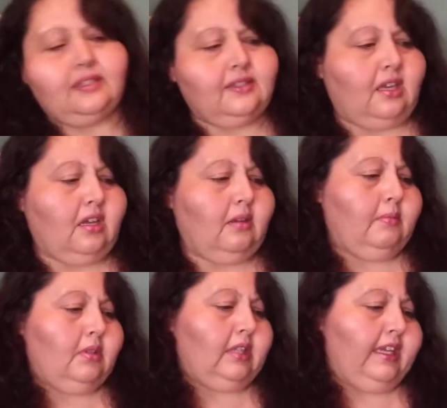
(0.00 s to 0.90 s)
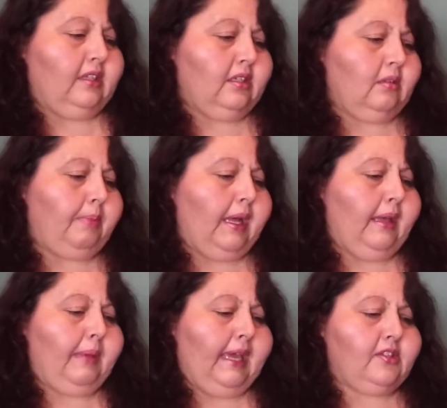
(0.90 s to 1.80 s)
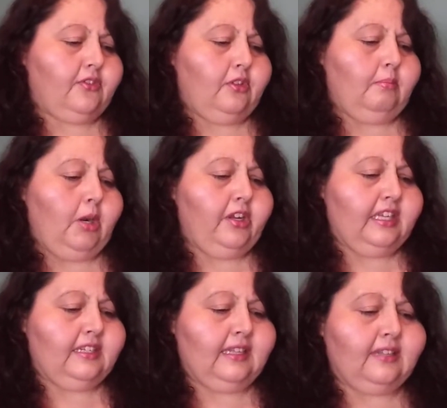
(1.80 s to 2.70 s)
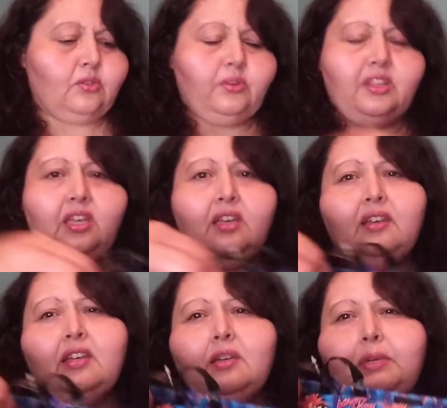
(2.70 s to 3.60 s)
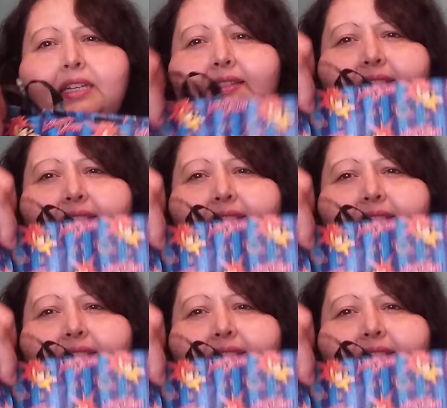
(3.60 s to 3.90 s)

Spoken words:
as like little bags for the market and that sort of thing, because